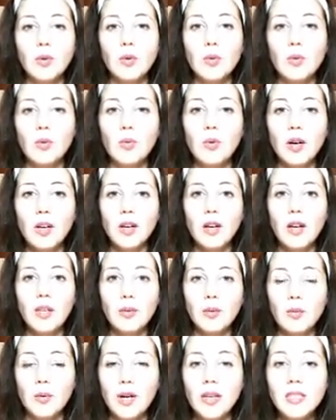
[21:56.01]
what are
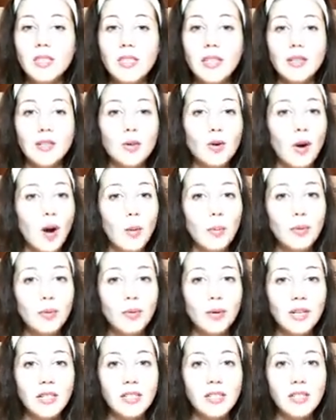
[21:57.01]
the ways that you
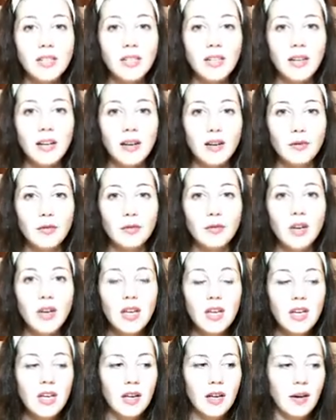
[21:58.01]
operate in life,
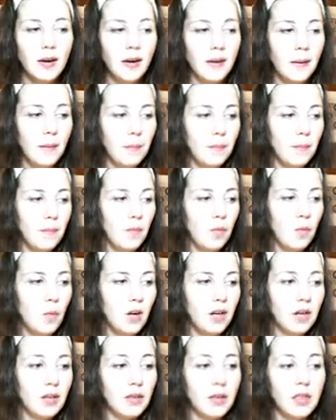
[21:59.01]

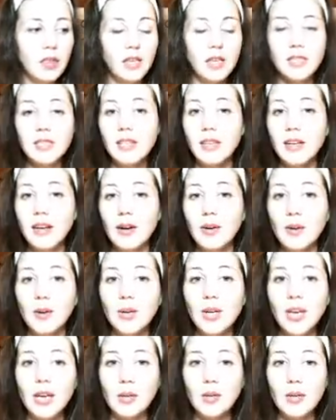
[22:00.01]
what are the things that are
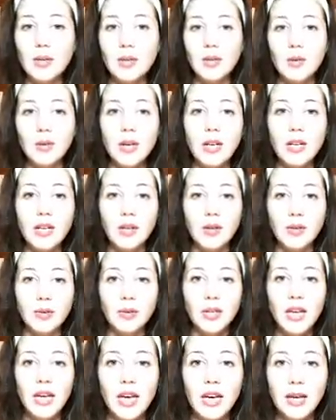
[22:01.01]
okay with you and not
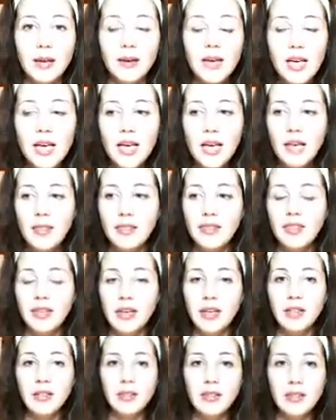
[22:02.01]
okay. And
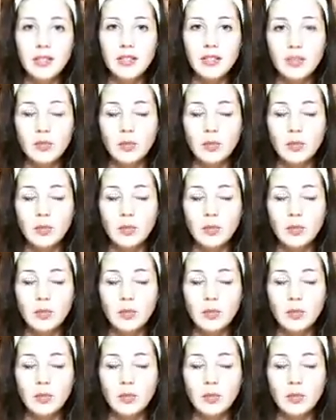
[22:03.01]
then this